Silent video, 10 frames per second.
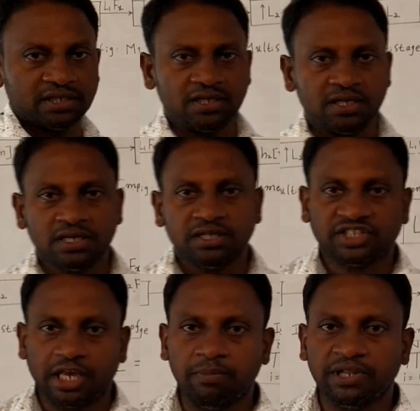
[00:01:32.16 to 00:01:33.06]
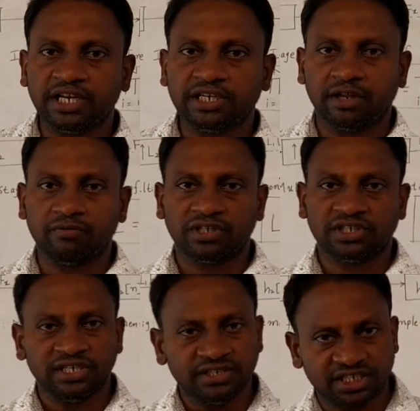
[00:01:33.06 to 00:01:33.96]
the sampling rate
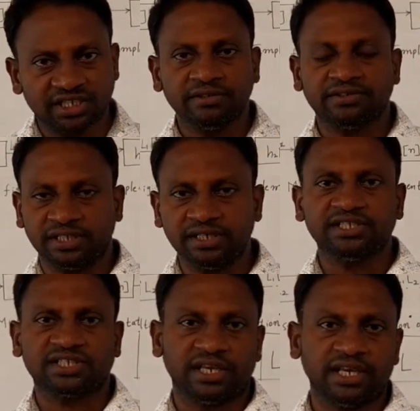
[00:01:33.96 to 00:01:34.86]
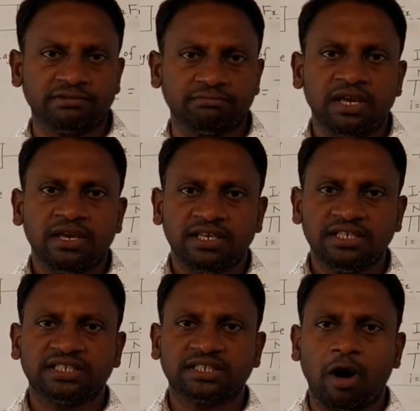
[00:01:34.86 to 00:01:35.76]
conversion in single stage
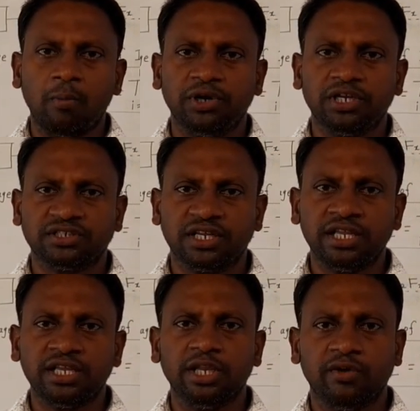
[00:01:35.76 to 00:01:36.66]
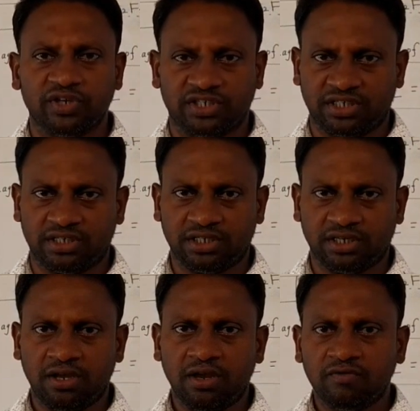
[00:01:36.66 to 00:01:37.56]
is computationally inefficient,
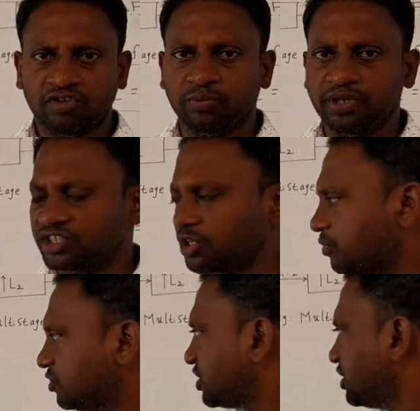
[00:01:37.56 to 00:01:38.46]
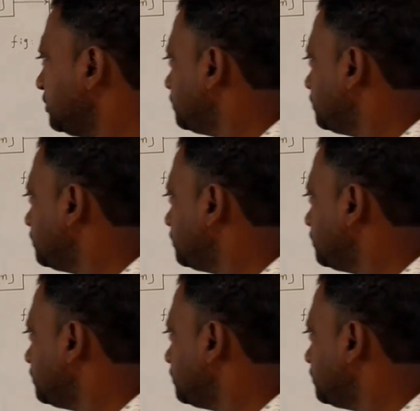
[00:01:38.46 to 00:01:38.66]
which means suppose